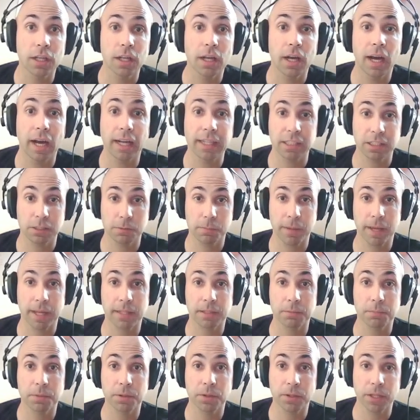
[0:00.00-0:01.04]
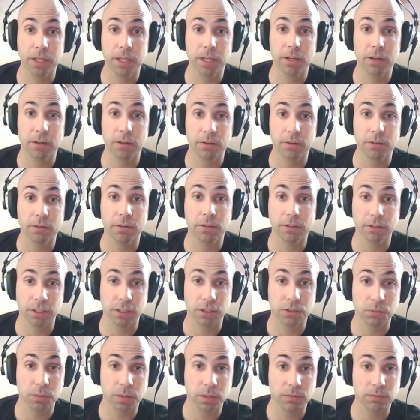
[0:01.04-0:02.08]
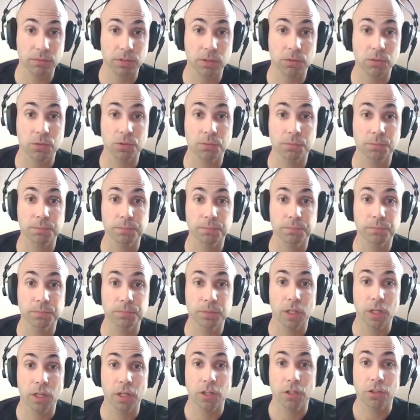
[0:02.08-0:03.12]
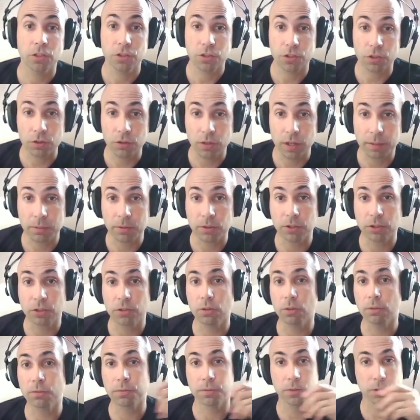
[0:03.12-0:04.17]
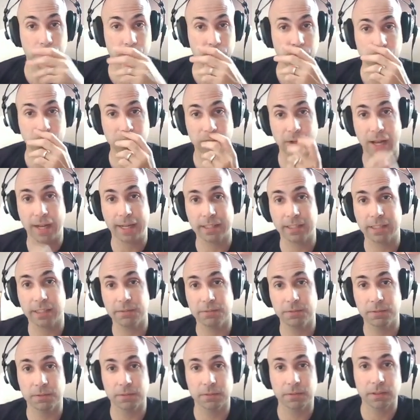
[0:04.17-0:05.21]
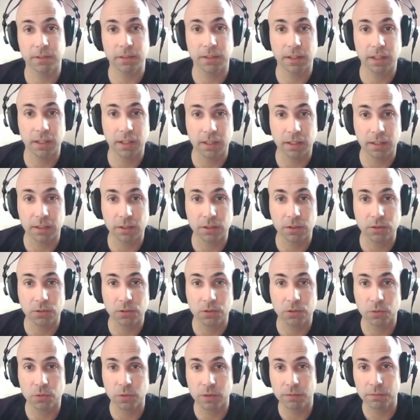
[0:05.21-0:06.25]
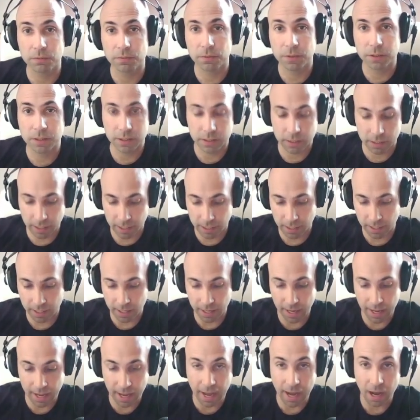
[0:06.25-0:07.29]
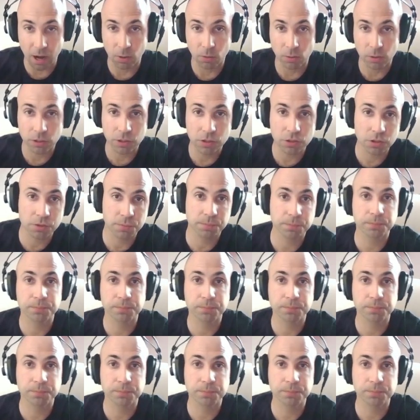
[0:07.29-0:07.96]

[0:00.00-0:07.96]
I spend per year on each one of those. So I'm going to go first to active. I'll go to info and say hours.